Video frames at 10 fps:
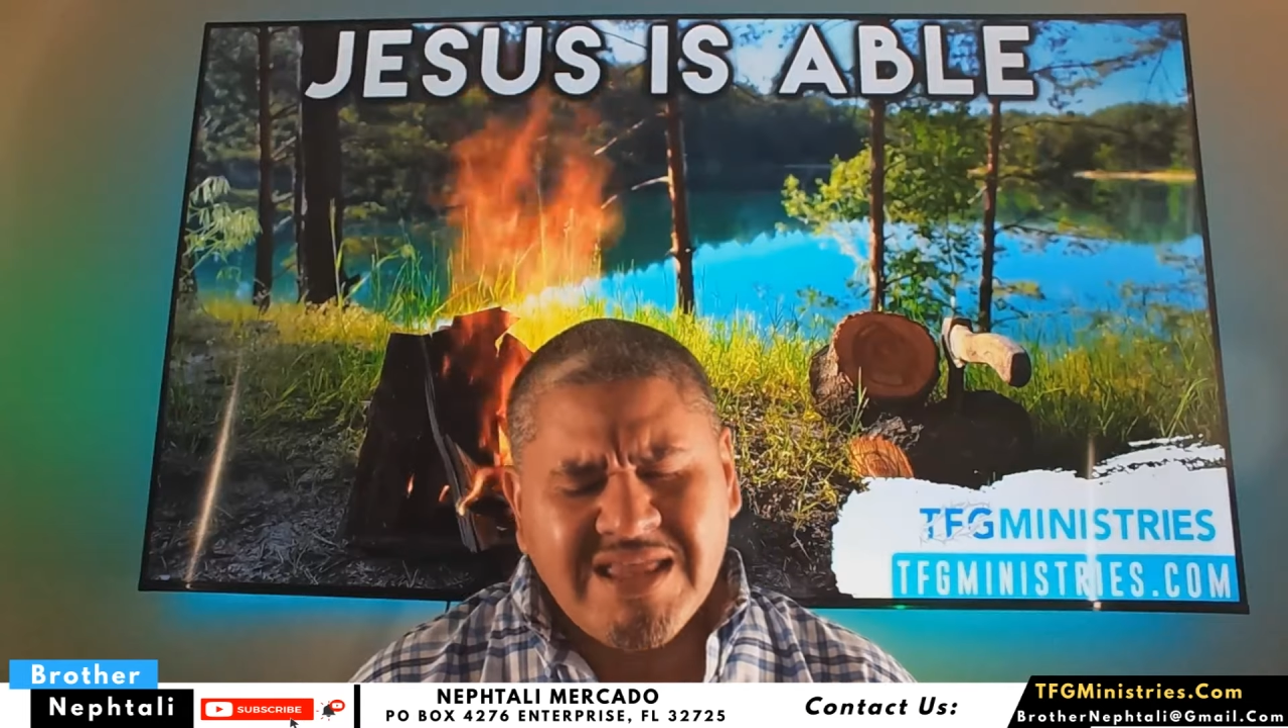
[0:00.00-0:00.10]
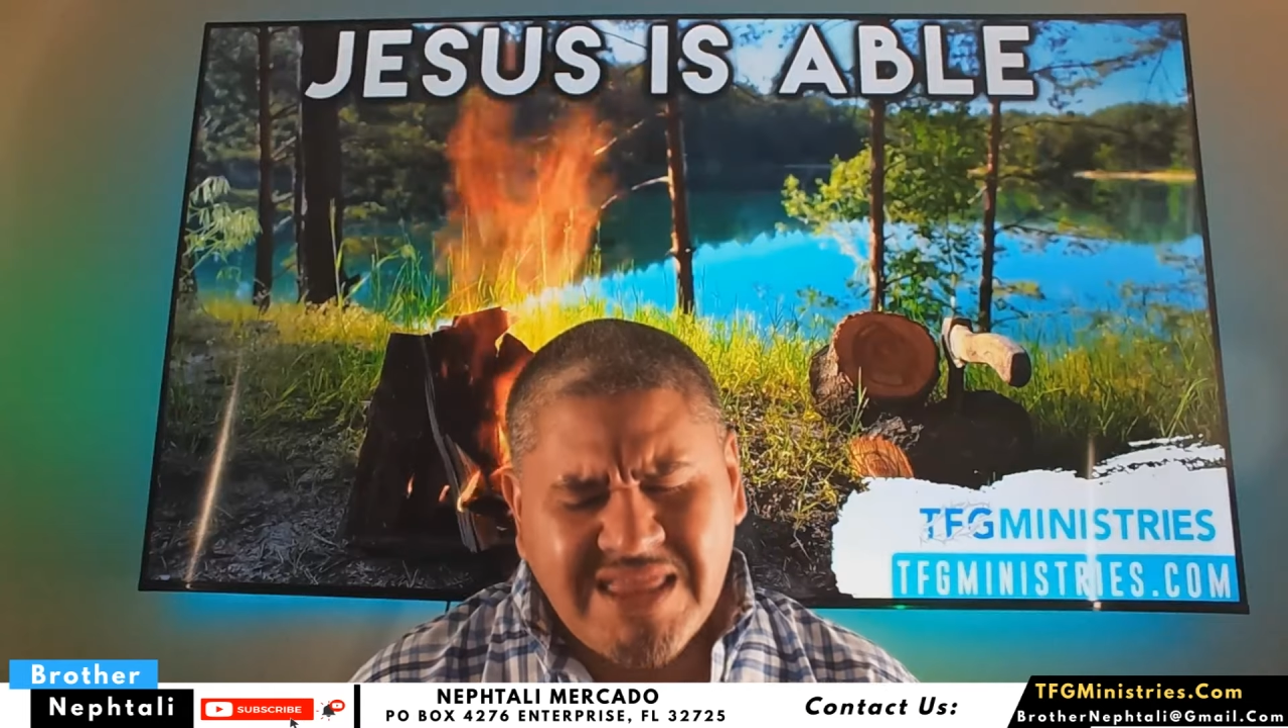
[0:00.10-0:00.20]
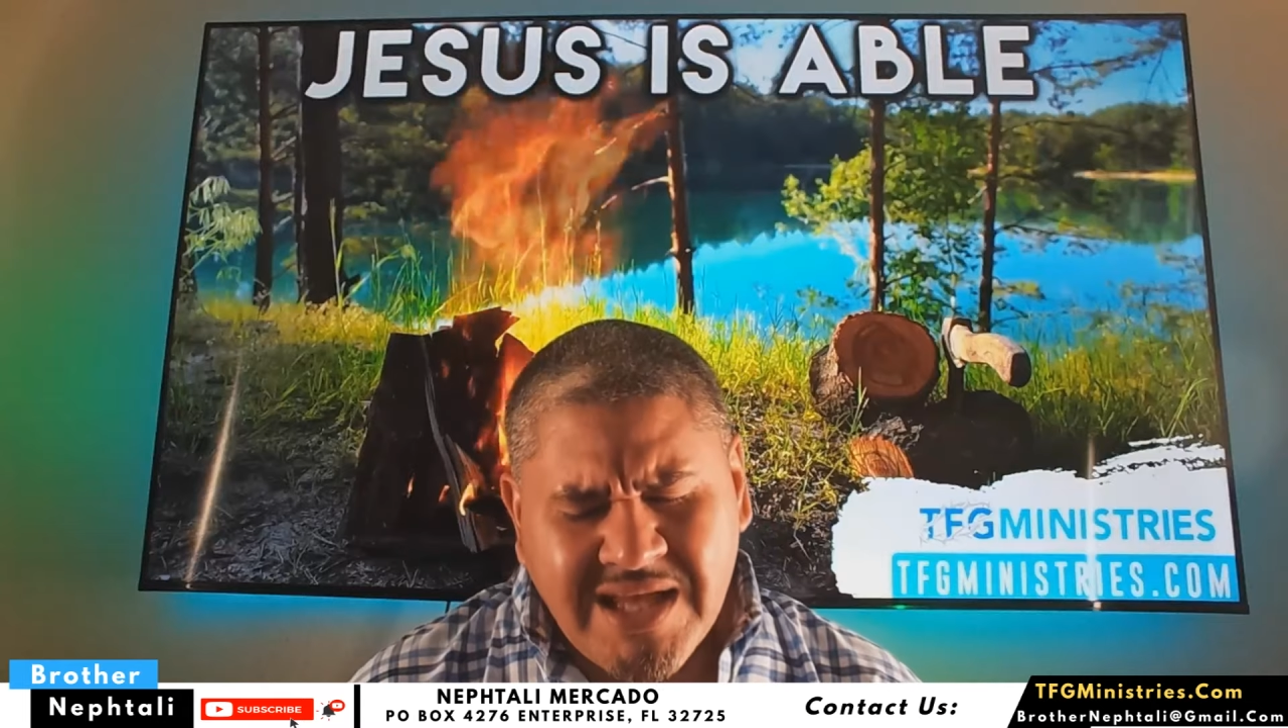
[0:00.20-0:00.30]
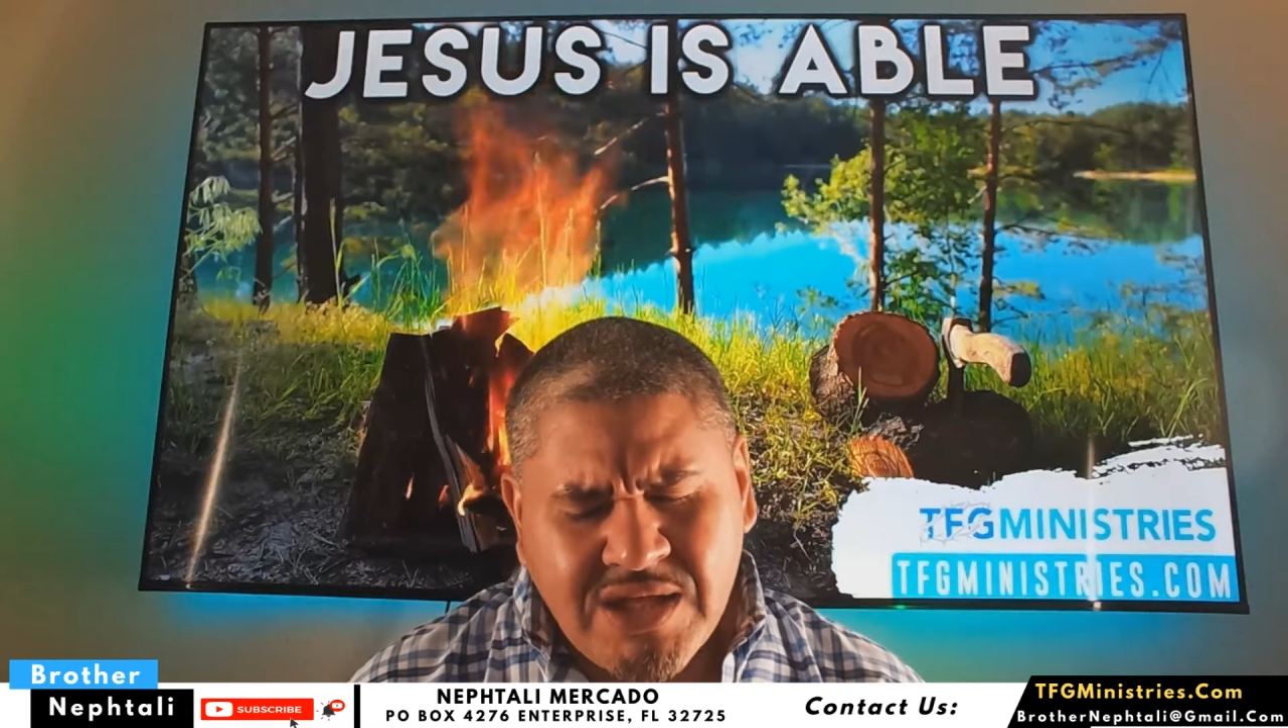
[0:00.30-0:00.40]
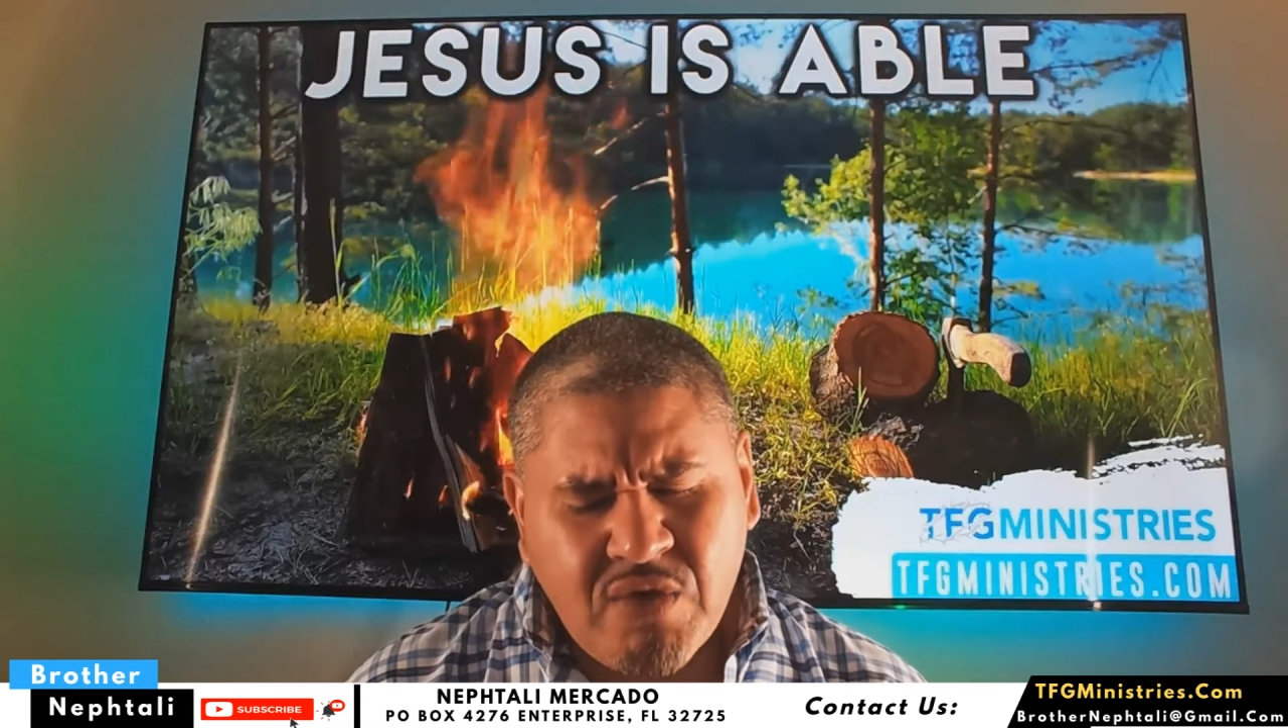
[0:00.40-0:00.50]

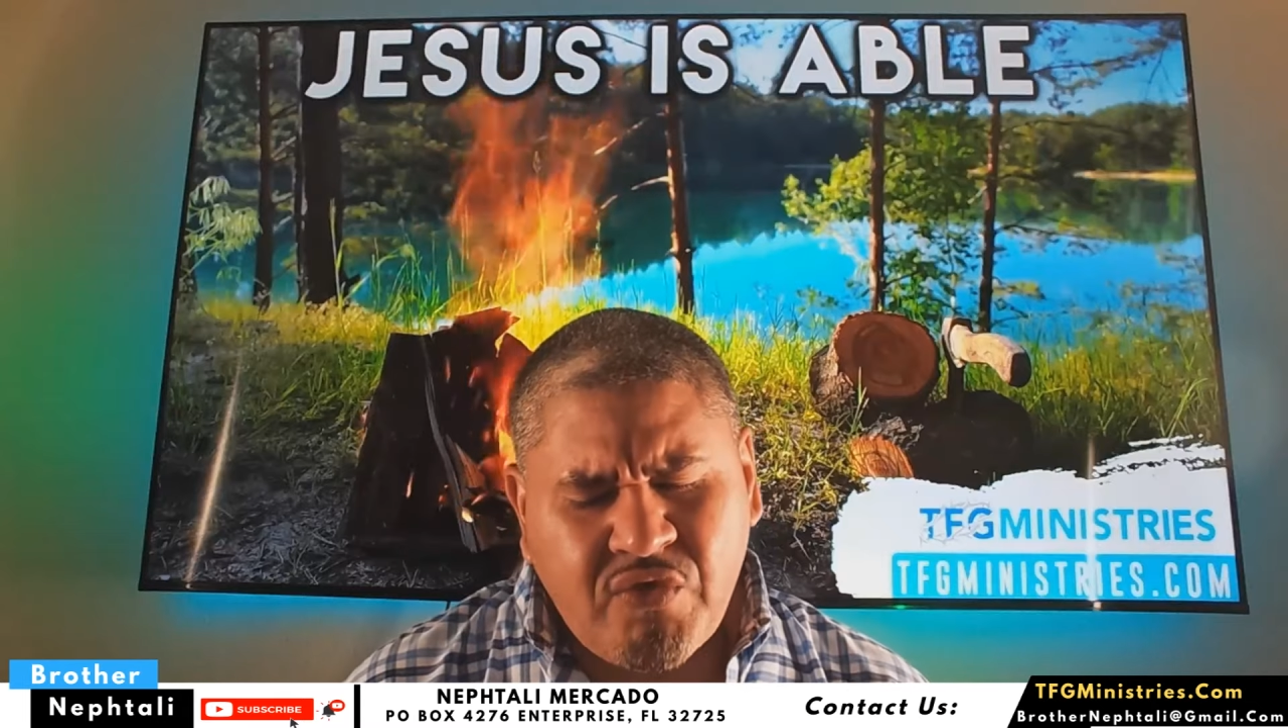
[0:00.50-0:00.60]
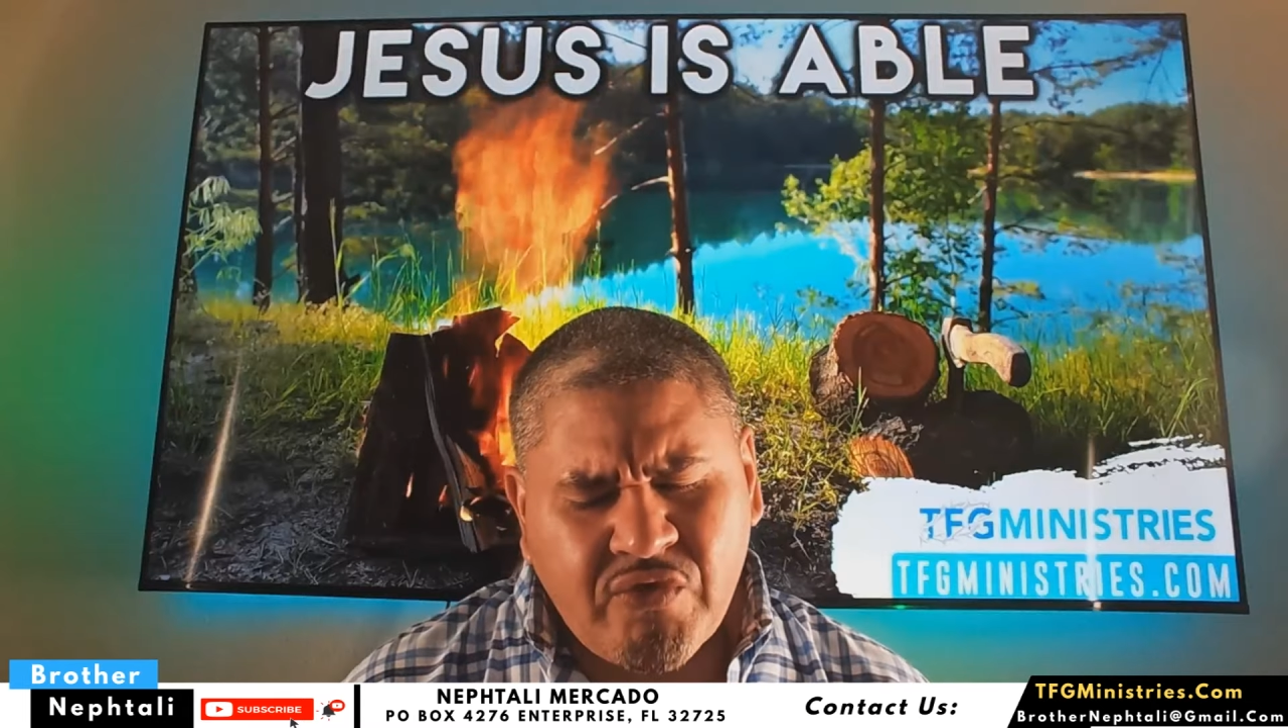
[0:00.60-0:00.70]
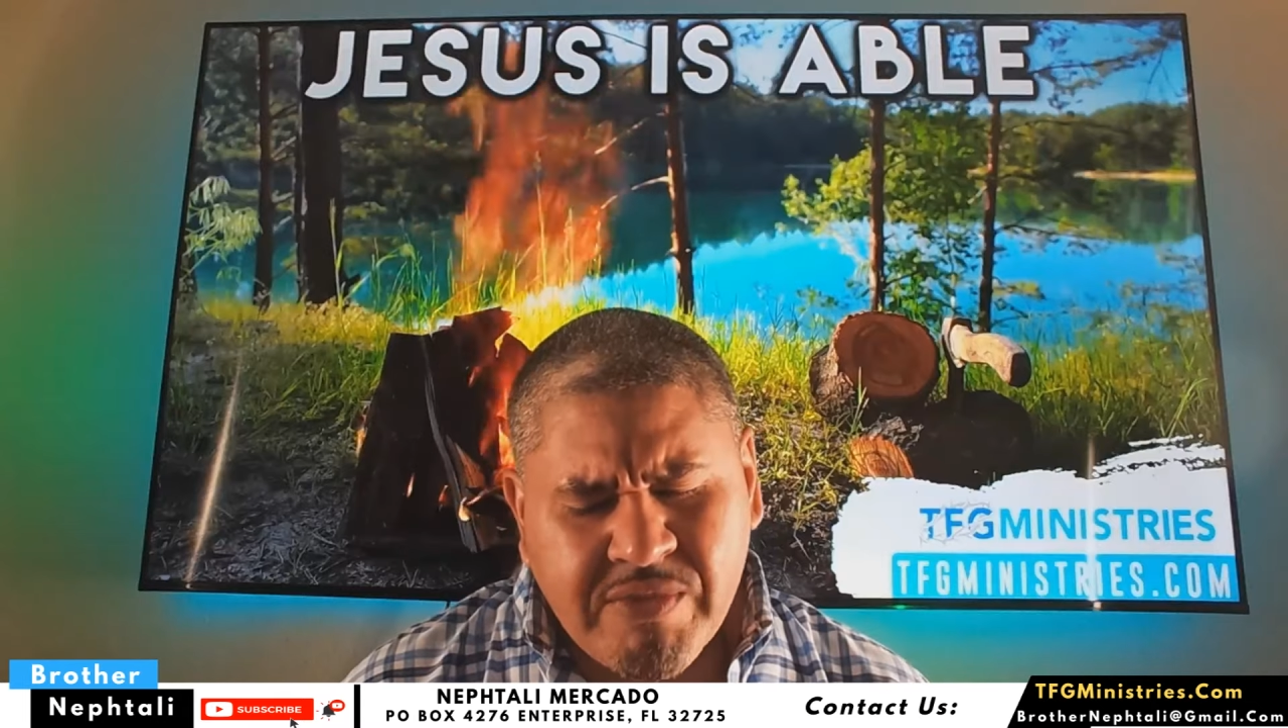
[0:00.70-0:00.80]
Thank you for